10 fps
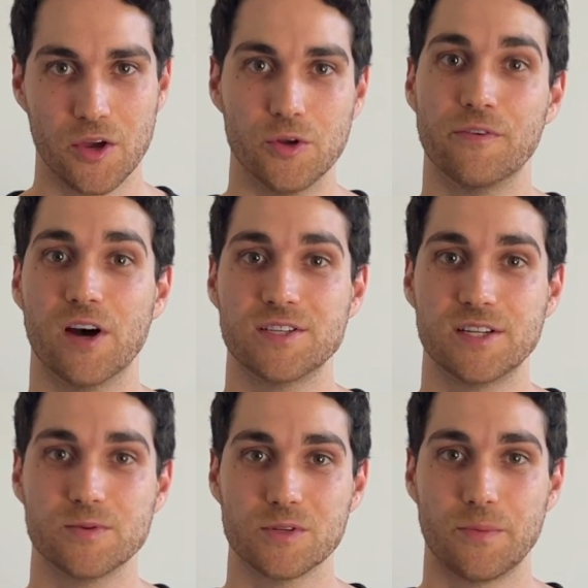
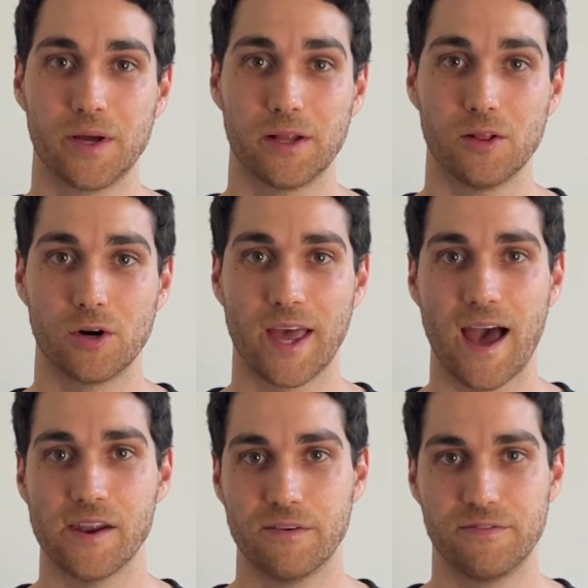Universities will typically look
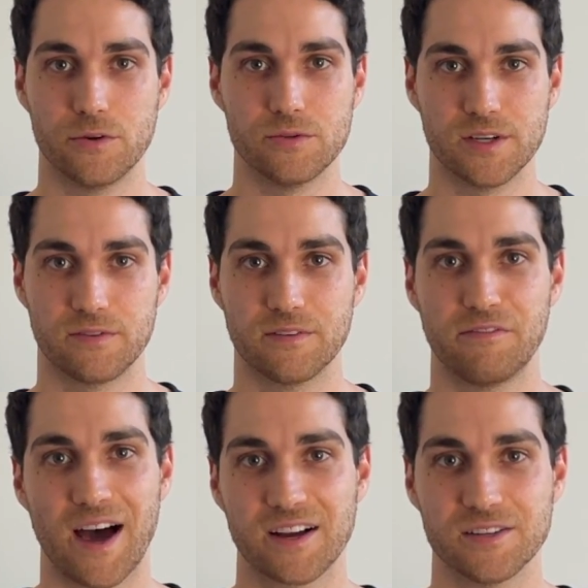at a few different
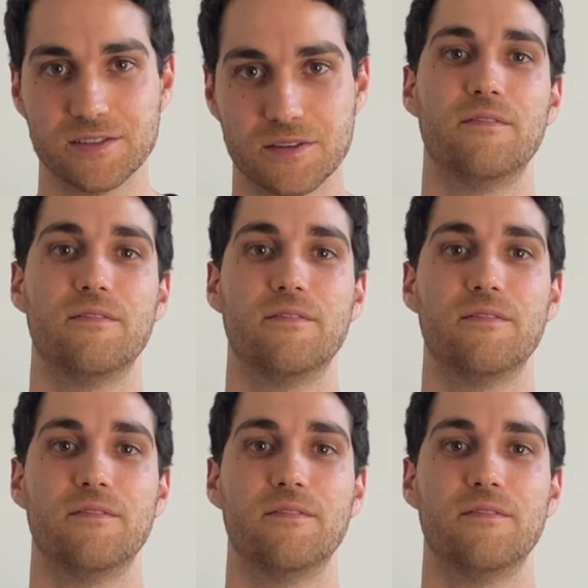factors.